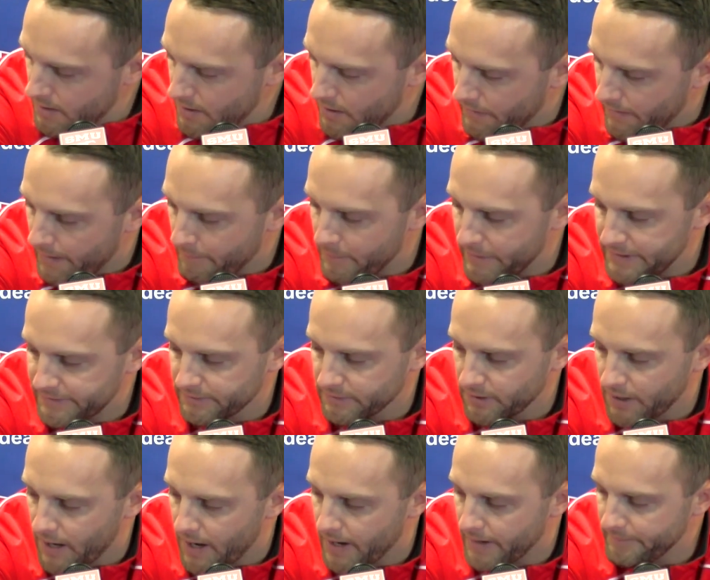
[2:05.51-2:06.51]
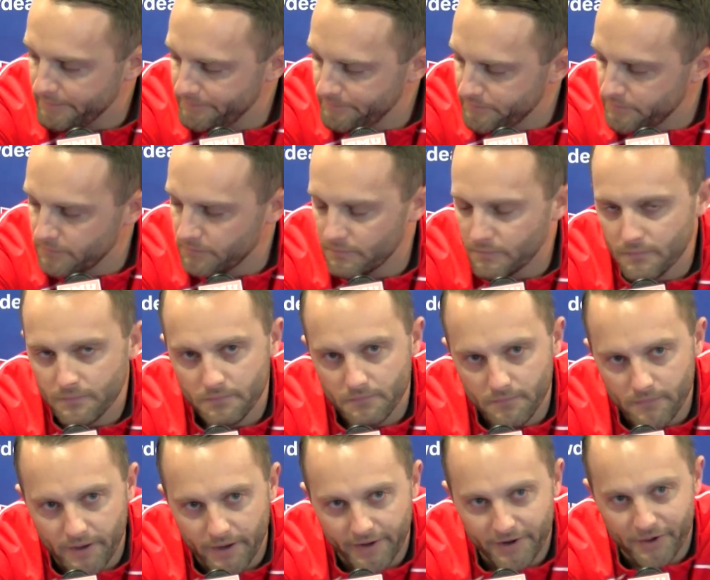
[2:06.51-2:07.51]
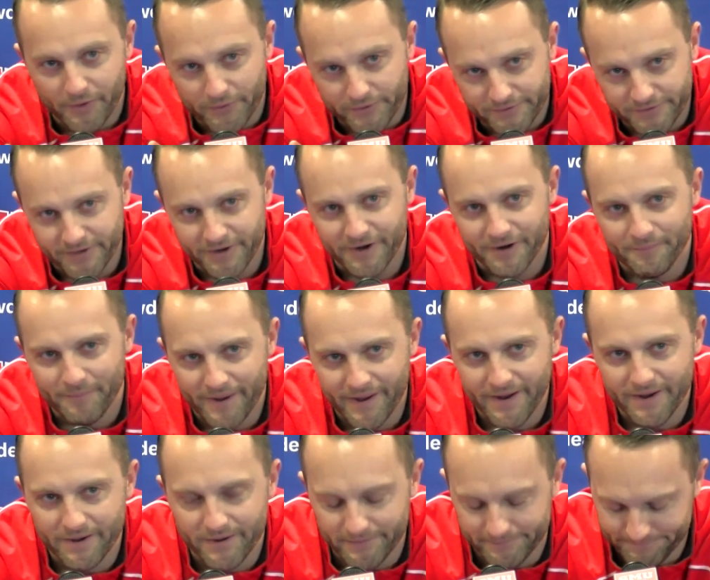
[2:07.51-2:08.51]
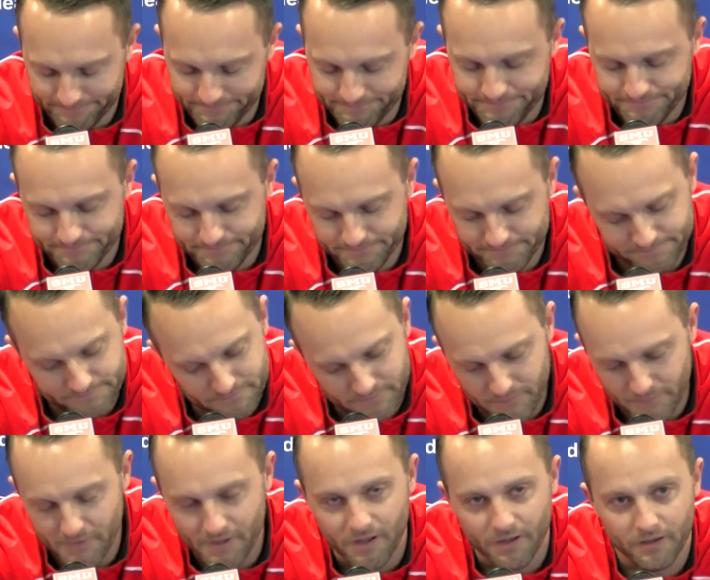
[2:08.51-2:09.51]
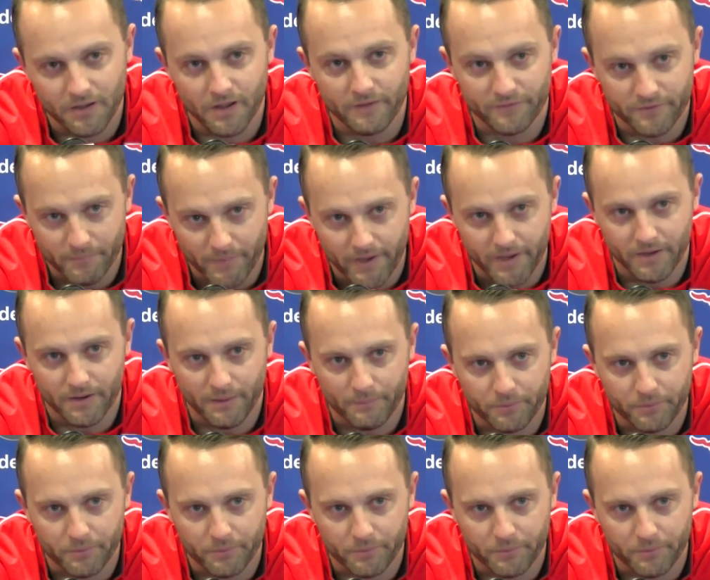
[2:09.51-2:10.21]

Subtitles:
And that means a lot. And I know he's here, man, and I love you, man.